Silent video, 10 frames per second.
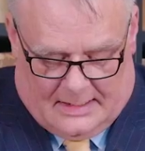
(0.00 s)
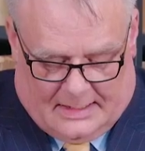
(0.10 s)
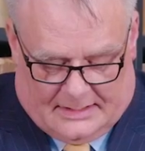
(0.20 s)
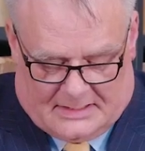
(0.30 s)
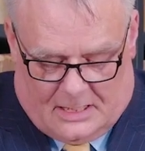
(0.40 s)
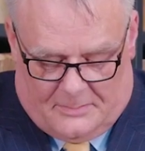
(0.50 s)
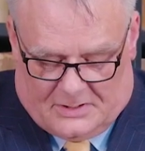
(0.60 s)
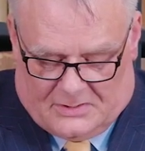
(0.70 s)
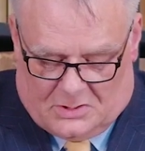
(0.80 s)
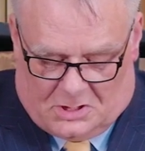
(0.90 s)
and it's
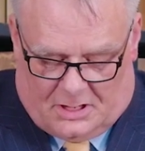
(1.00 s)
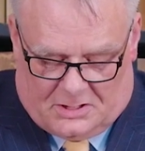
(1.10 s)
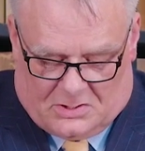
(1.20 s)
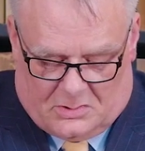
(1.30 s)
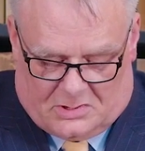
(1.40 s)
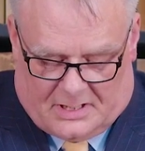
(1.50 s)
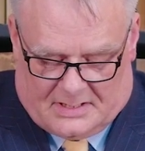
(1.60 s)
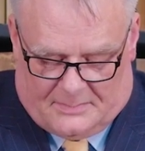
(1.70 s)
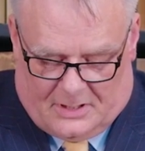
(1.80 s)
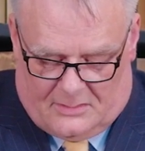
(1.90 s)
open to a judge to
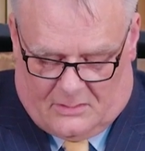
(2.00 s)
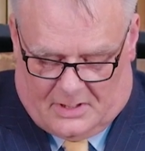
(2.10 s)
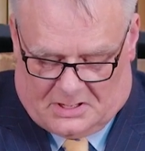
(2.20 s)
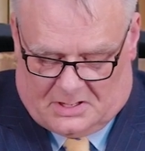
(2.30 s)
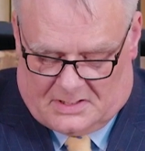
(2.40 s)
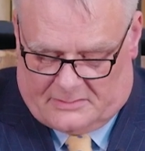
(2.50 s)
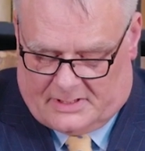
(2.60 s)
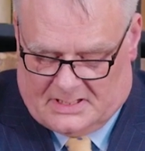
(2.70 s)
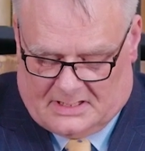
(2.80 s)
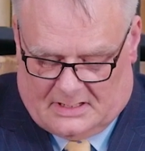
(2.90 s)
address both questions
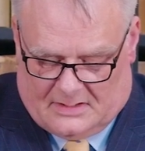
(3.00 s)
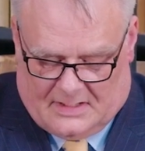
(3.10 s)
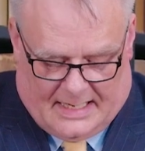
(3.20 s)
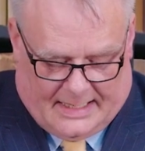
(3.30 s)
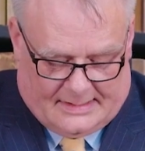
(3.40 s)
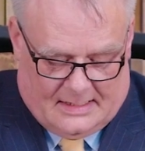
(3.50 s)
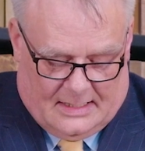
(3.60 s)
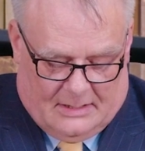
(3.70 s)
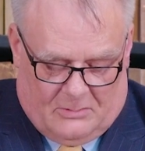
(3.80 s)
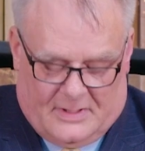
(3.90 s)
arising under the Act
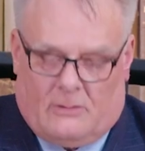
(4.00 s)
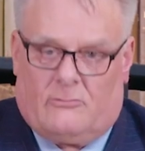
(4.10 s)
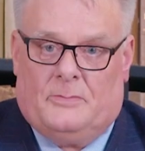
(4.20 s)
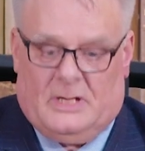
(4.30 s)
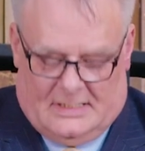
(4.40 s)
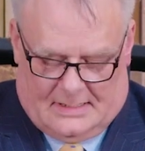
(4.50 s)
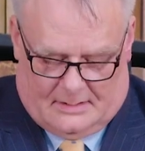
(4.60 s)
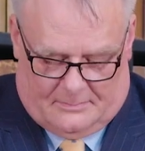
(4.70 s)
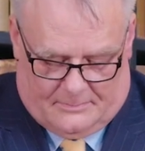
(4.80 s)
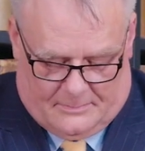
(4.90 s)
without repeating
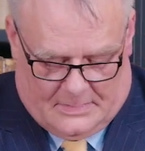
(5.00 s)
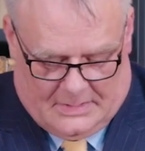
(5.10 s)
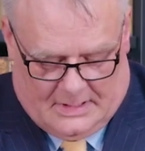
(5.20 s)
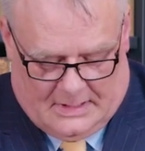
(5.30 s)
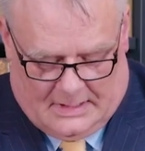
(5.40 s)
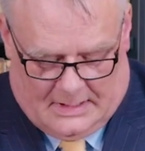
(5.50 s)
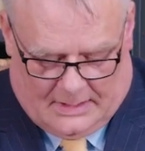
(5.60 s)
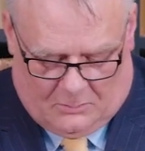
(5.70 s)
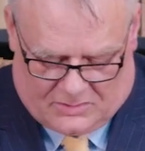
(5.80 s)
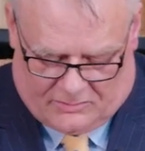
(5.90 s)
them.
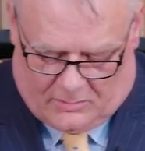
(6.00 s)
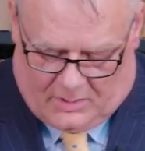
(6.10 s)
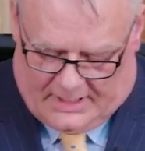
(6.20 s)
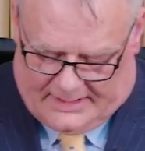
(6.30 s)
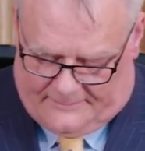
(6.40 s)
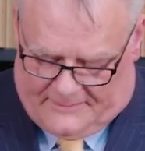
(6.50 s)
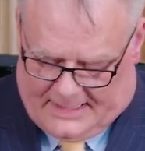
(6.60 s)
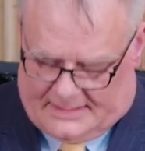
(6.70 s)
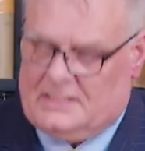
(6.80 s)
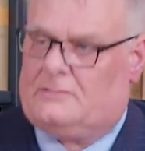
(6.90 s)
And what's required, in
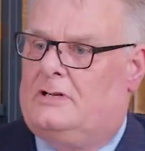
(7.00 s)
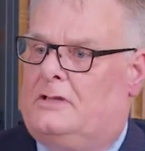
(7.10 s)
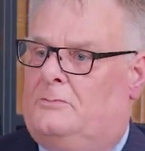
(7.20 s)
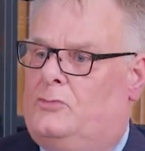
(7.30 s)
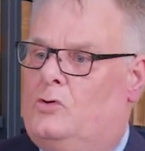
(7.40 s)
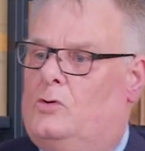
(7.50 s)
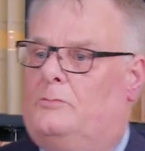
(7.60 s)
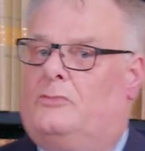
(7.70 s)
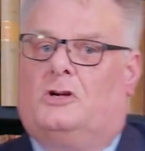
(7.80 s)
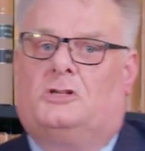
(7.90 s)
fact, is a rather
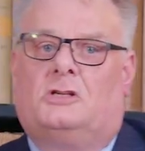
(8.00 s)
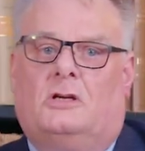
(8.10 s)
broad brush